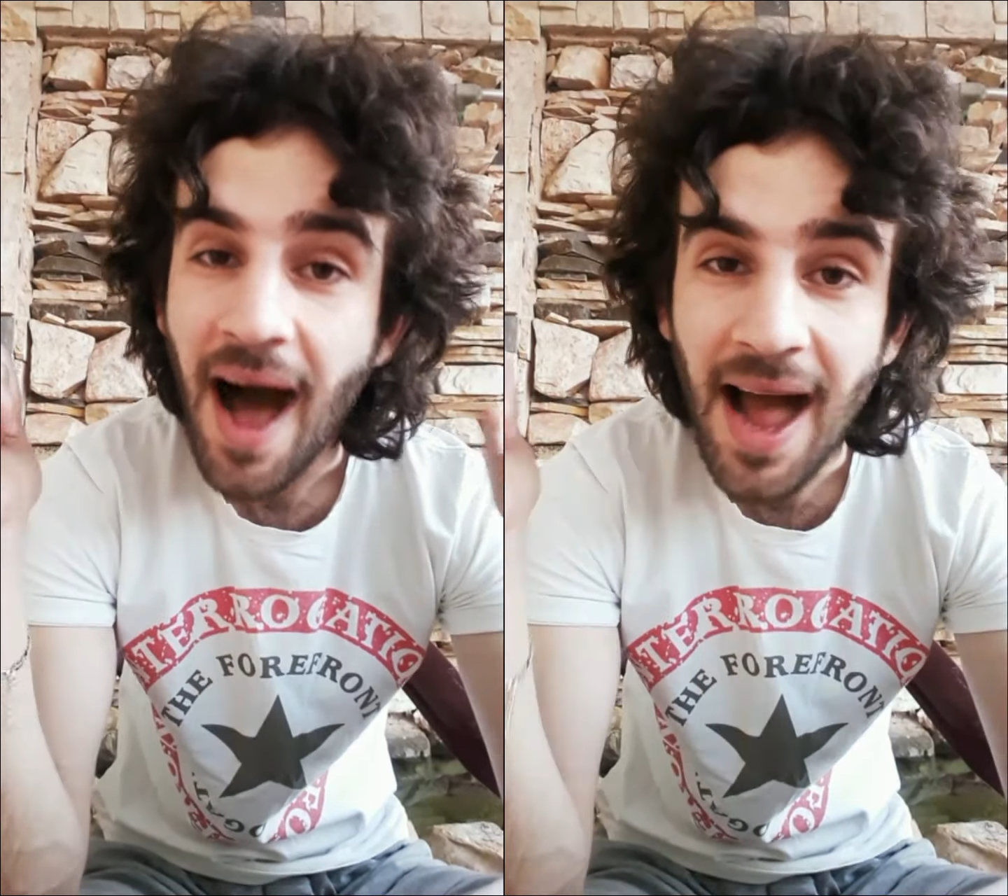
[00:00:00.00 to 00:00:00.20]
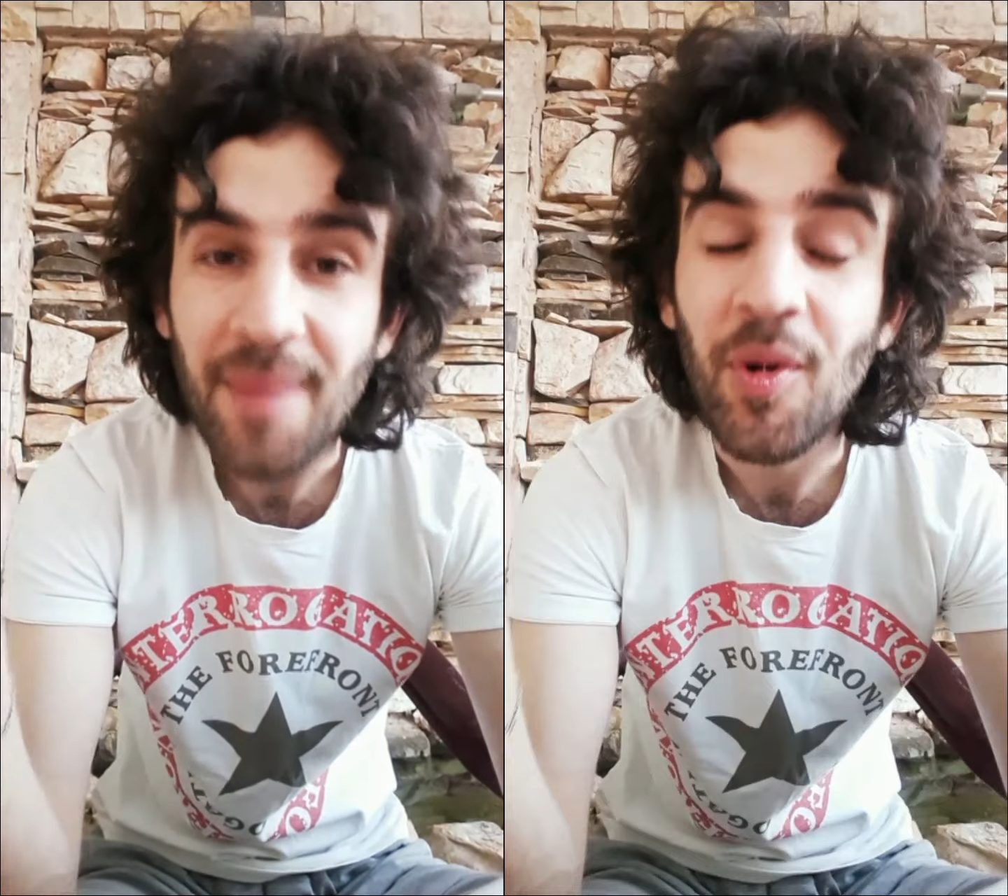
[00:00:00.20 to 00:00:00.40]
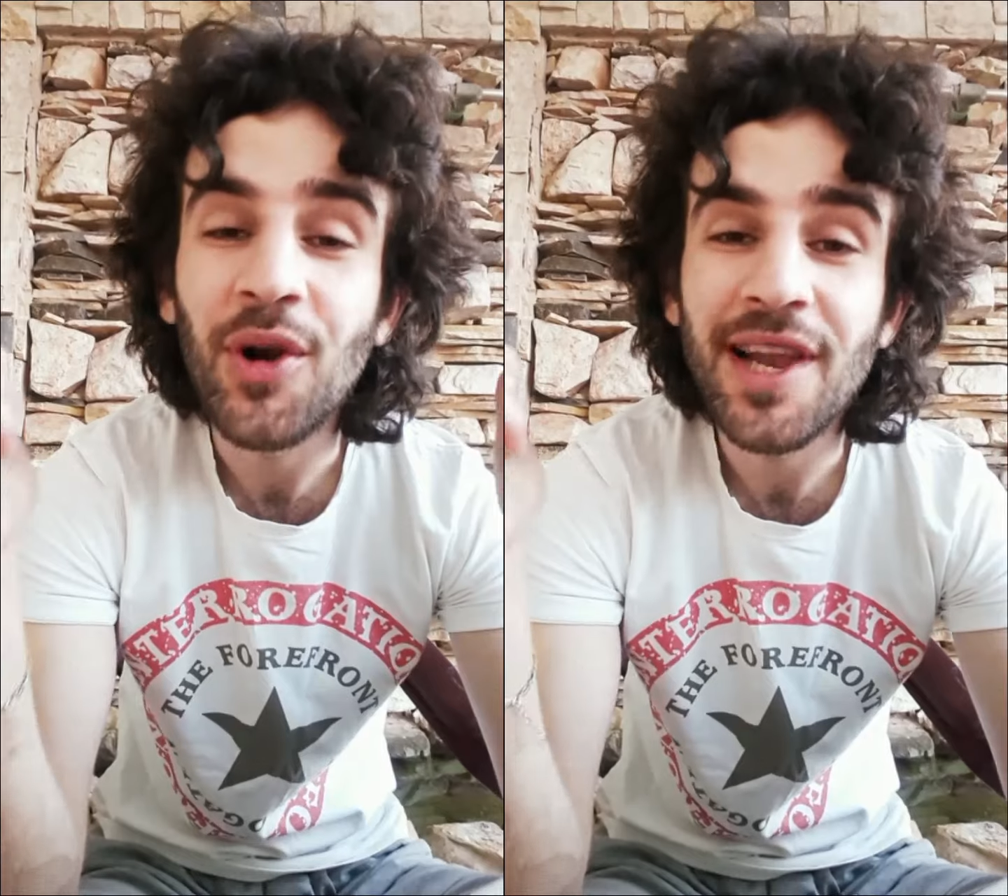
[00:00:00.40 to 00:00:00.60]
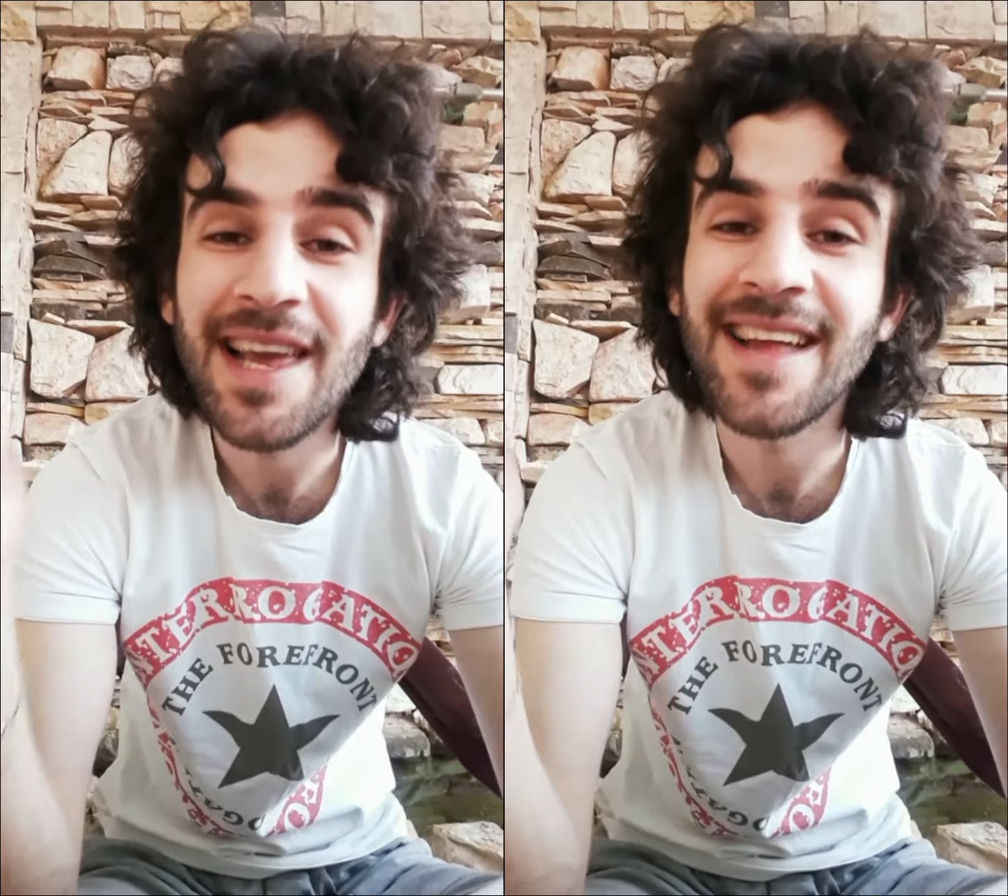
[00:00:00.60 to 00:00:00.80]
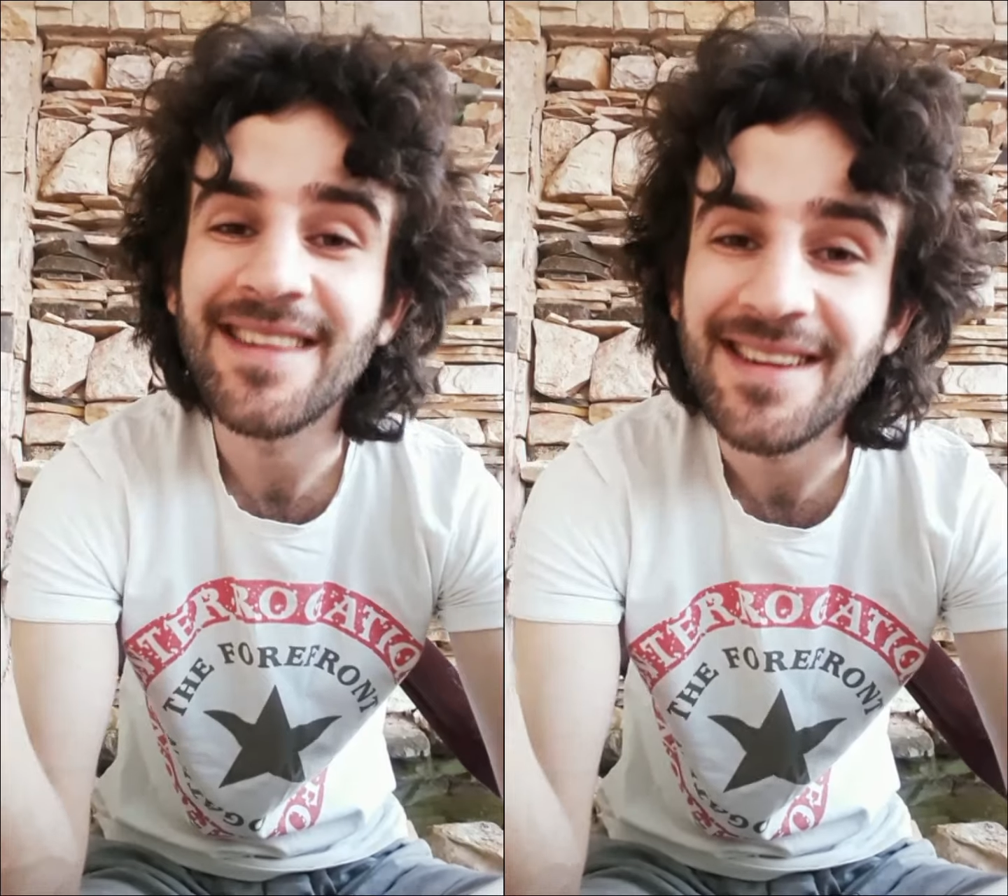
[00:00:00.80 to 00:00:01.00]
I am only
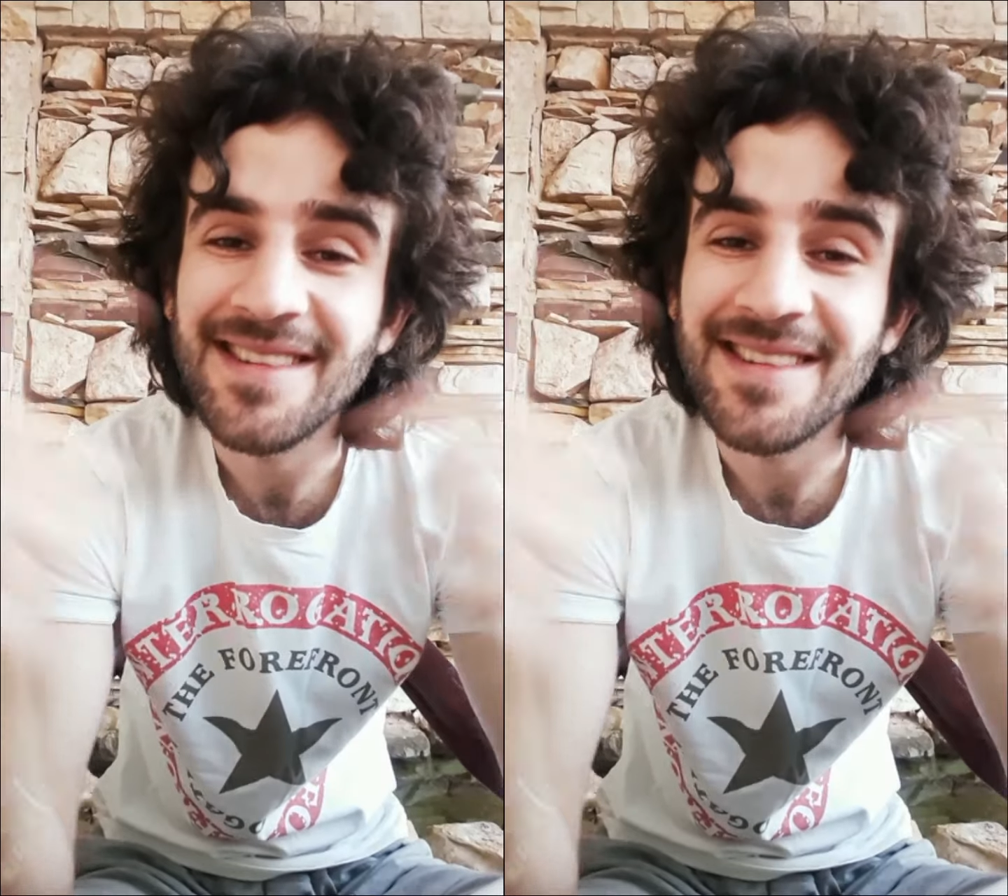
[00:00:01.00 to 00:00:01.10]
getting